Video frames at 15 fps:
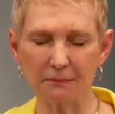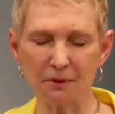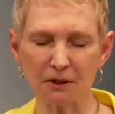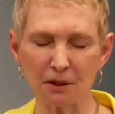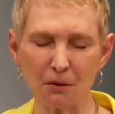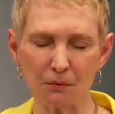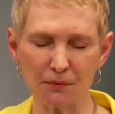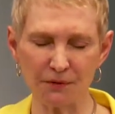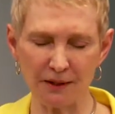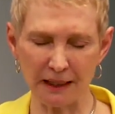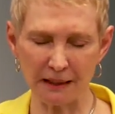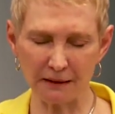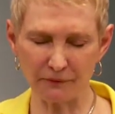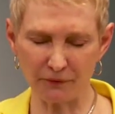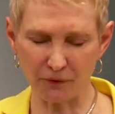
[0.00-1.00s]
so
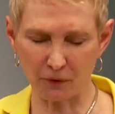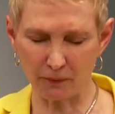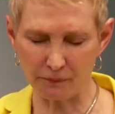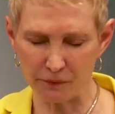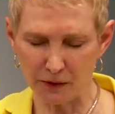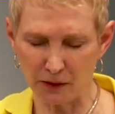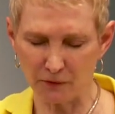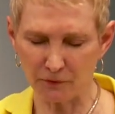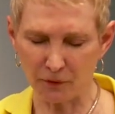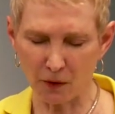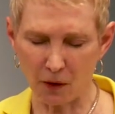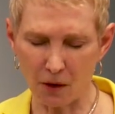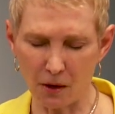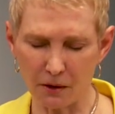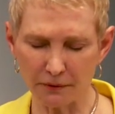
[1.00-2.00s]
thankful for
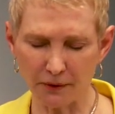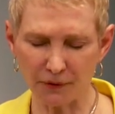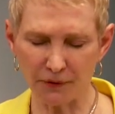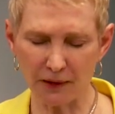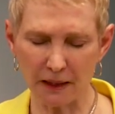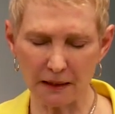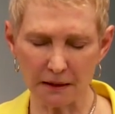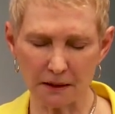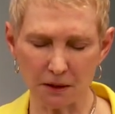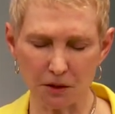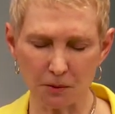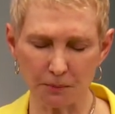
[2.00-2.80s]
all the things that